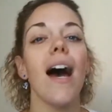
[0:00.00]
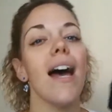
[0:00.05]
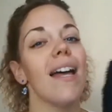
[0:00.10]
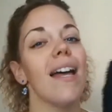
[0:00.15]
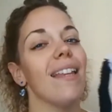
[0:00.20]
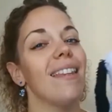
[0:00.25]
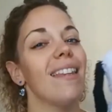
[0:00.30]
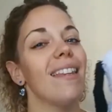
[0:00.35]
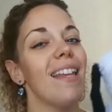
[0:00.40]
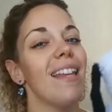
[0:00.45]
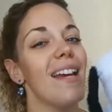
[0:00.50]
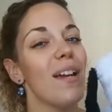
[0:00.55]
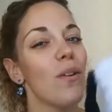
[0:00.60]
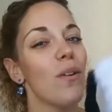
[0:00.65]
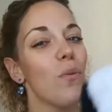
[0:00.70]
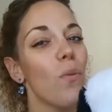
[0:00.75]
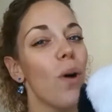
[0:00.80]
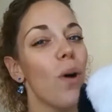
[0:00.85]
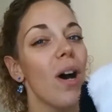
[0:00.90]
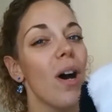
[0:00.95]
There
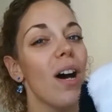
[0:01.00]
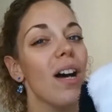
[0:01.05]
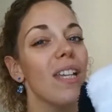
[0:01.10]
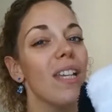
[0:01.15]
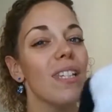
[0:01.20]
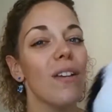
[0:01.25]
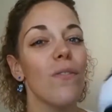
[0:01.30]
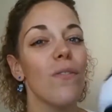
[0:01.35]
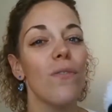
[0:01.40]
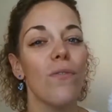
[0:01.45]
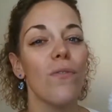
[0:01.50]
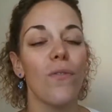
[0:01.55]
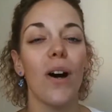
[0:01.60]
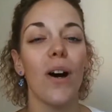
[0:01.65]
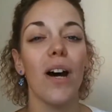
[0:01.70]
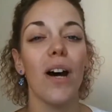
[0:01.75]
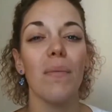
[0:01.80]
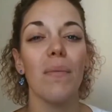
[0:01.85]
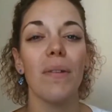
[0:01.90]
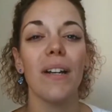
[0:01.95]
was a
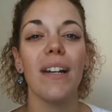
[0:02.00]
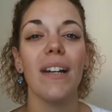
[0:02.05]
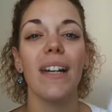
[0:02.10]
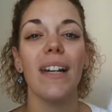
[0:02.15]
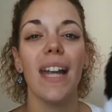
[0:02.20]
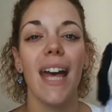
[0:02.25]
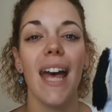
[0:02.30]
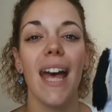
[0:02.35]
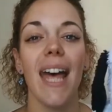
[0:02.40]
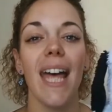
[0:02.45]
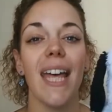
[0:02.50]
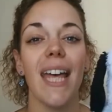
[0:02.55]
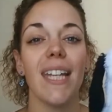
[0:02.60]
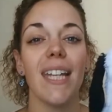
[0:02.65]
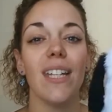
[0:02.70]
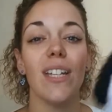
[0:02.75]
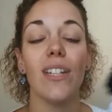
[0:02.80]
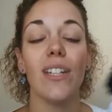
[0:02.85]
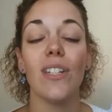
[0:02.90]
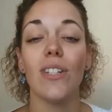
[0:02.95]
farmer had
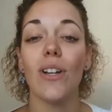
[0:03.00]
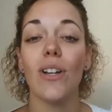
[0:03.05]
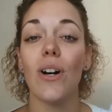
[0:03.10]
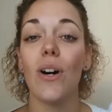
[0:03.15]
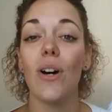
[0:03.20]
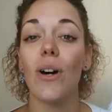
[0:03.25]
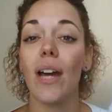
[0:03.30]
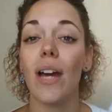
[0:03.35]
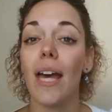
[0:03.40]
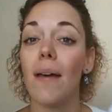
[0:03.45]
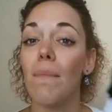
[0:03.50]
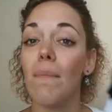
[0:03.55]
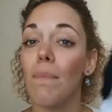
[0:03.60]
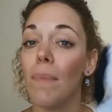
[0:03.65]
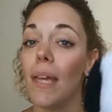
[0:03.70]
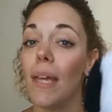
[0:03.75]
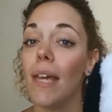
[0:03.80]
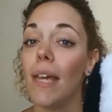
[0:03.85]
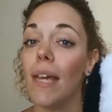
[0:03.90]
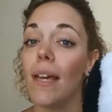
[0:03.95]
a dog and
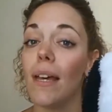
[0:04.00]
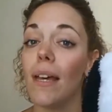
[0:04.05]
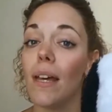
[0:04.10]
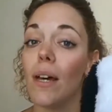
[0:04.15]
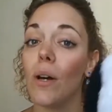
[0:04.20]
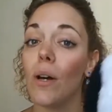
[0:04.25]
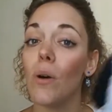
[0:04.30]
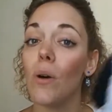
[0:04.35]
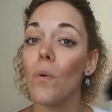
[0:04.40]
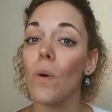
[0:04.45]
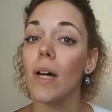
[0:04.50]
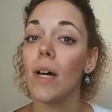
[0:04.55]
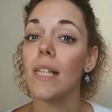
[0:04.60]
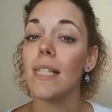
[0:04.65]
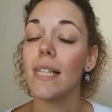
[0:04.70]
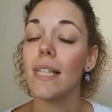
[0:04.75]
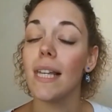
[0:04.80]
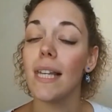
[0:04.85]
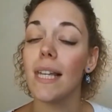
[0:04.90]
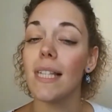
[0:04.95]
Bingo was
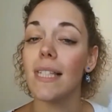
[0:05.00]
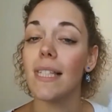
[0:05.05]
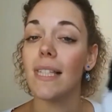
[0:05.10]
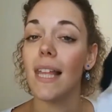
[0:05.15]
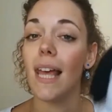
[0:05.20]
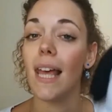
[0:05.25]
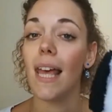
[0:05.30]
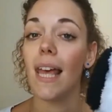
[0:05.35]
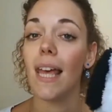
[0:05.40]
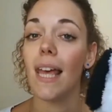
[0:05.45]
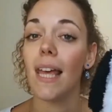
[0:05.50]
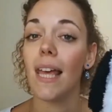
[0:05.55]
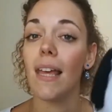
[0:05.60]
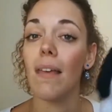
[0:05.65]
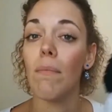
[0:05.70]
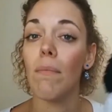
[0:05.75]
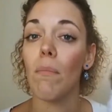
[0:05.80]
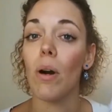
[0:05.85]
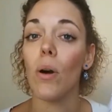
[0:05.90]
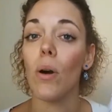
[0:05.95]
his
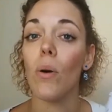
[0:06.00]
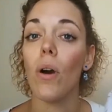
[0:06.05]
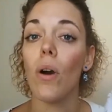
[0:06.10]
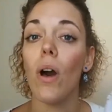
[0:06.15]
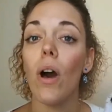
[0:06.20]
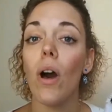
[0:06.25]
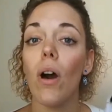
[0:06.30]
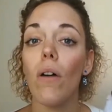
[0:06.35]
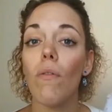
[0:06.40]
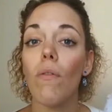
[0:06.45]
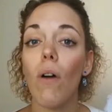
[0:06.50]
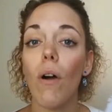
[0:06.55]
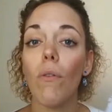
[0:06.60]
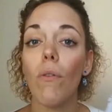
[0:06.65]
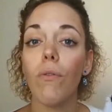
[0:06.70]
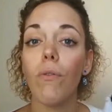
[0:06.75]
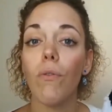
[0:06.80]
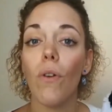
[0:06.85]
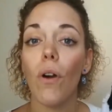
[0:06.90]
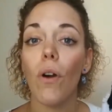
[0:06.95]
name. Oh, woof,
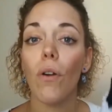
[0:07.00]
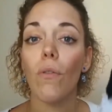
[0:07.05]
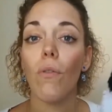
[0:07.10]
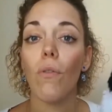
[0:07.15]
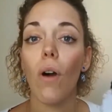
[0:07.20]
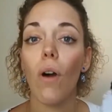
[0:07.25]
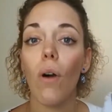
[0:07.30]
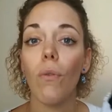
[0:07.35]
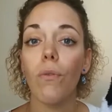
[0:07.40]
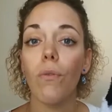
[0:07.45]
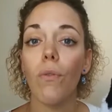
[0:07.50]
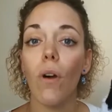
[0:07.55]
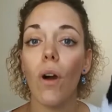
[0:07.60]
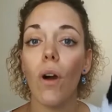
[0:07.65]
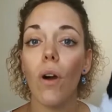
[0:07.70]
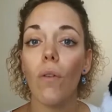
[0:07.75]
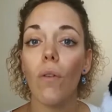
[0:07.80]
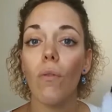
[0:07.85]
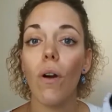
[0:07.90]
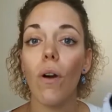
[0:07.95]
woof,
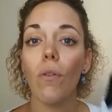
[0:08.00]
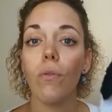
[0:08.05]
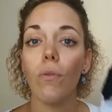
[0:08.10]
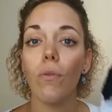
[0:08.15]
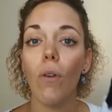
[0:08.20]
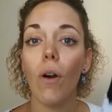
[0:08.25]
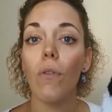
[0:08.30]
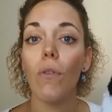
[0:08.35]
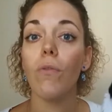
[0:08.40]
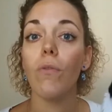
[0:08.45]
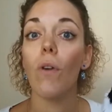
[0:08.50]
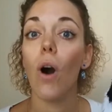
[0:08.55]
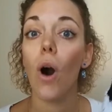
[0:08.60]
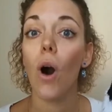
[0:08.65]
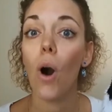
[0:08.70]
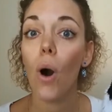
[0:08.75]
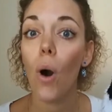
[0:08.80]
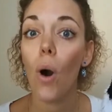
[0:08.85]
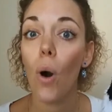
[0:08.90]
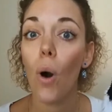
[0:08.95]
woof, woof,
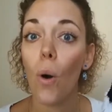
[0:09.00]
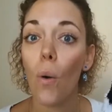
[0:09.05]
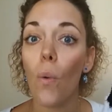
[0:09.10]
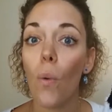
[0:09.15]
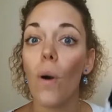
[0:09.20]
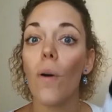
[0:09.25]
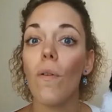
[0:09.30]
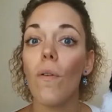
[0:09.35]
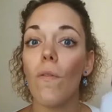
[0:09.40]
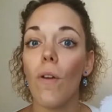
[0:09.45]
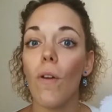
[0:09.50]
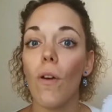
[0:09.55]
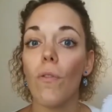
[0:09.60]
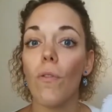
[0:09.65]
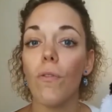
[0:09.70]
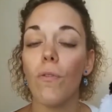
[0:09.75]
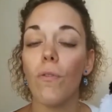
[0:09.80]
oh, woof,